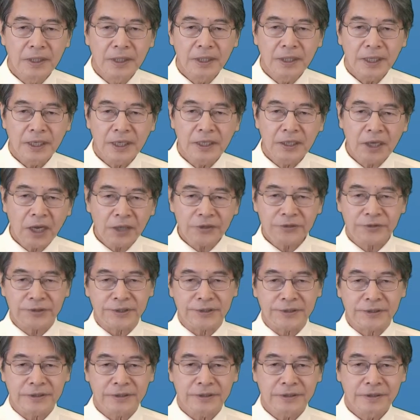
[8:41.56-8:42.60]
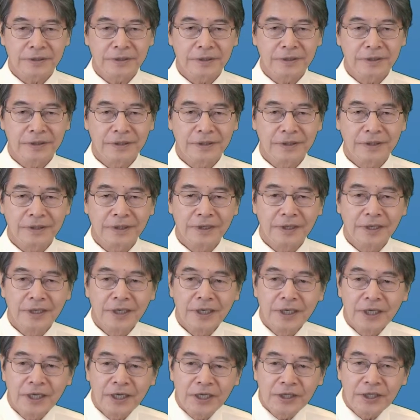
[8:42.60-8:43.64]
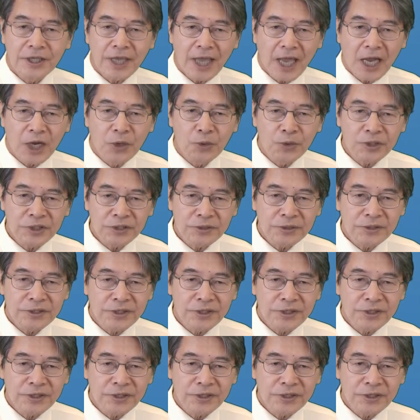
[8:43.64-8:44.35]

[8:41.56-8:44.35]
In contrast, the acquisition